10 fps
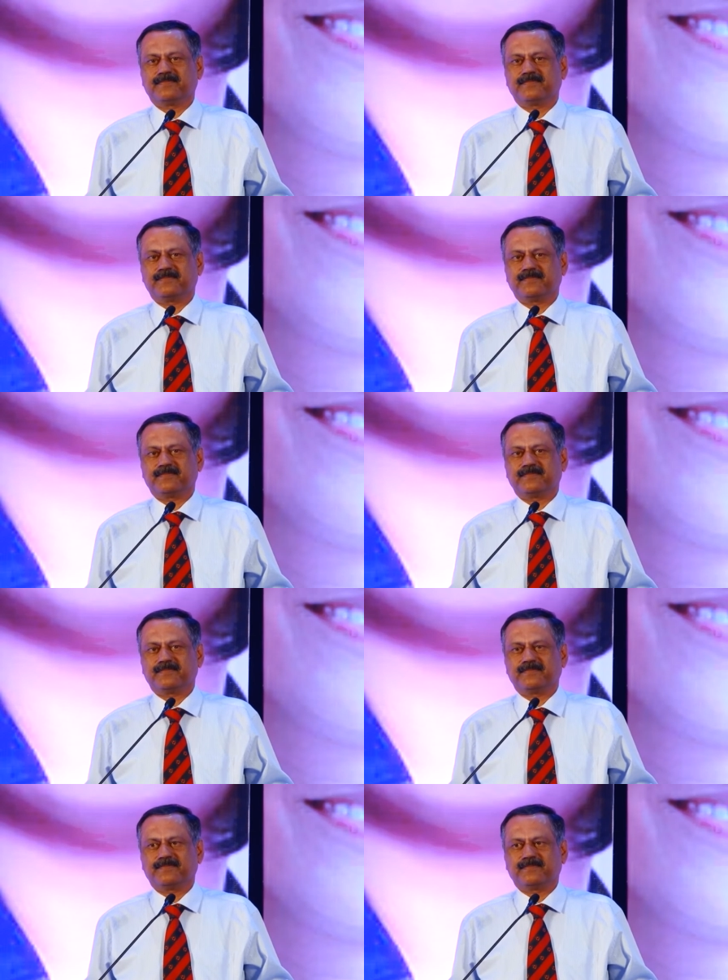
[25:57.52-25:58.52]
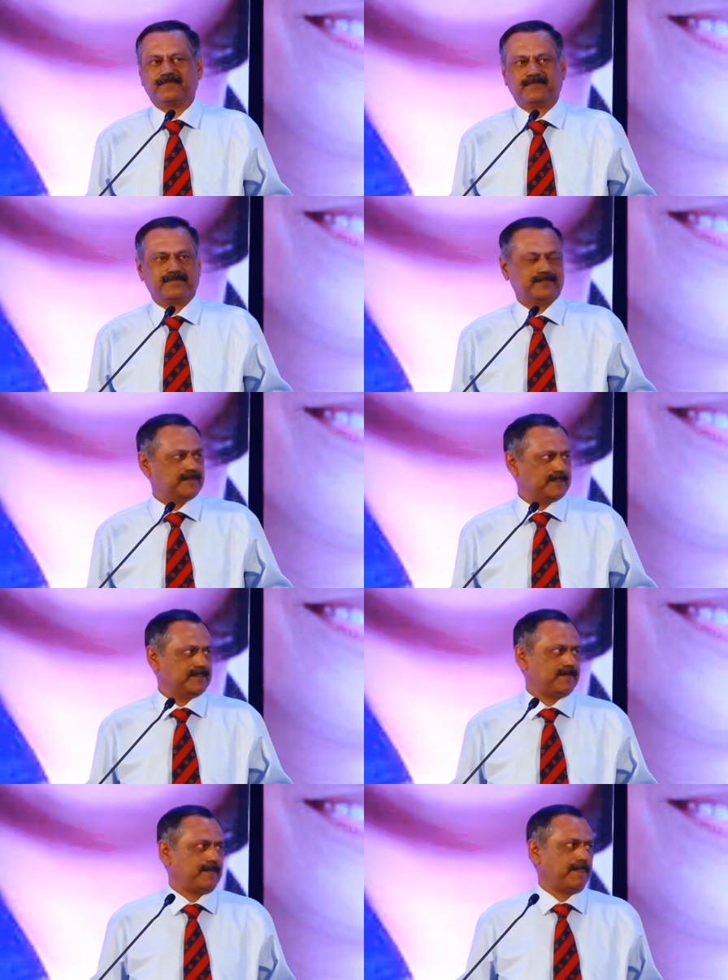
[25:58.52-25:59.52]
Thank you for
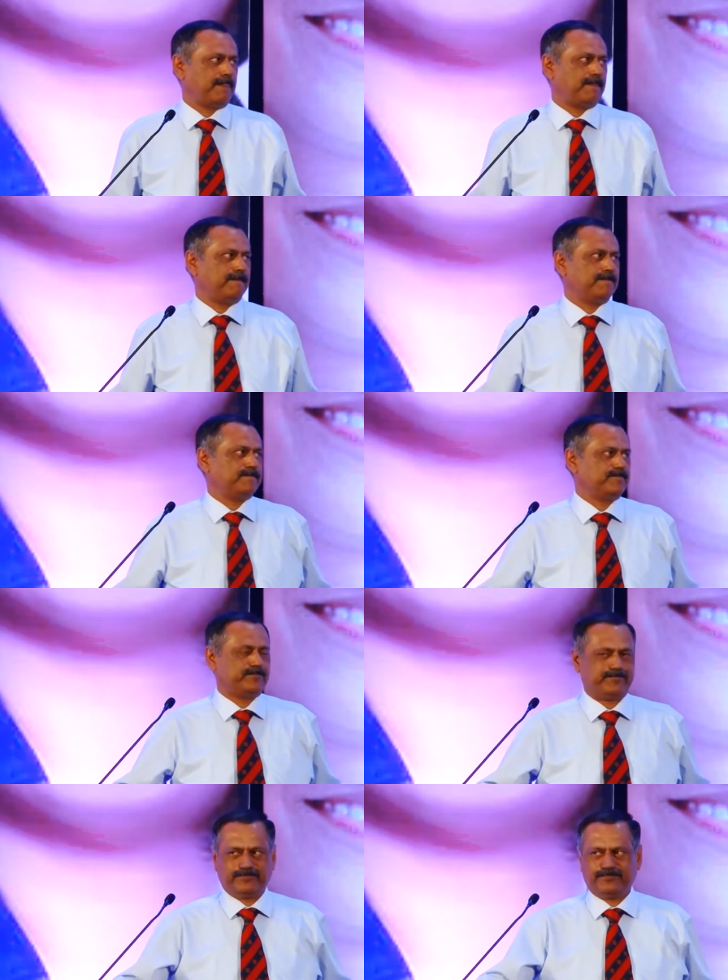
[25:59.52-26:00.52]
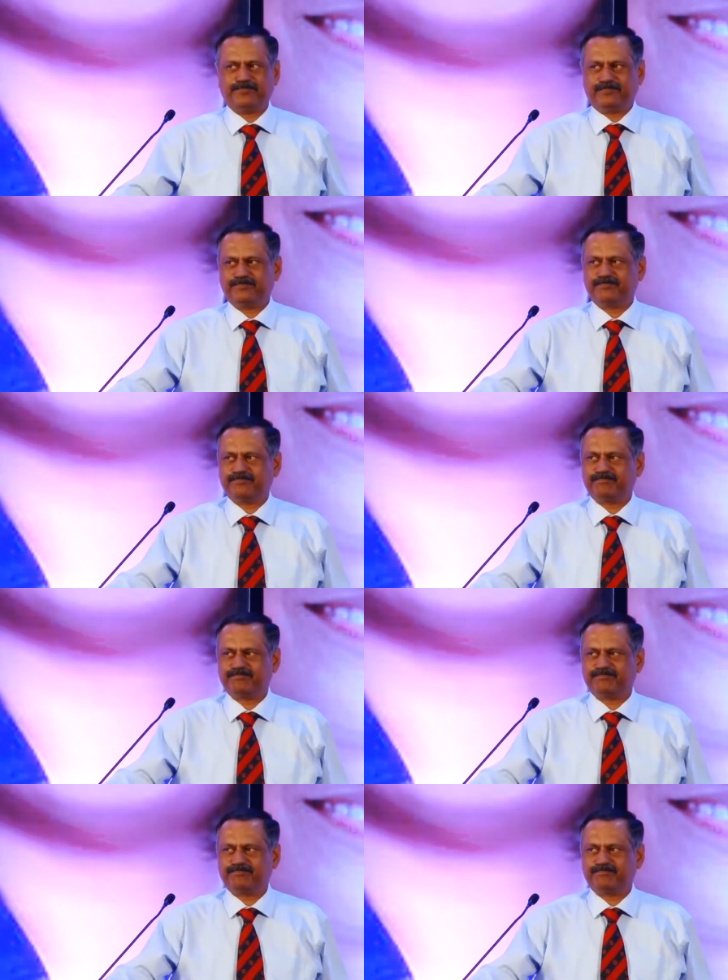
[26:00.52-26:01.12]
inspiring our friends about the army.